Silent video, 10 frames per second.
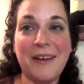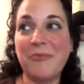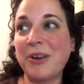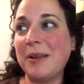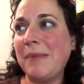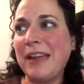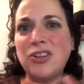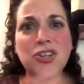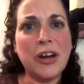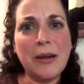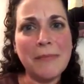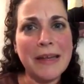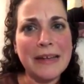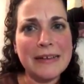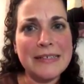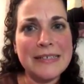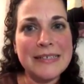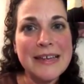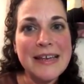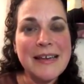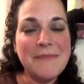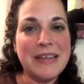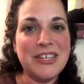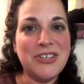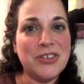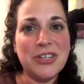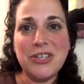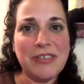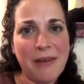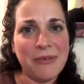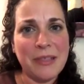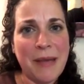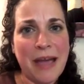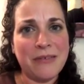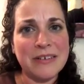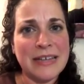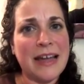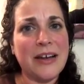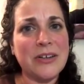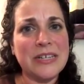We're going to make trail mix, because you can do that when the power's out.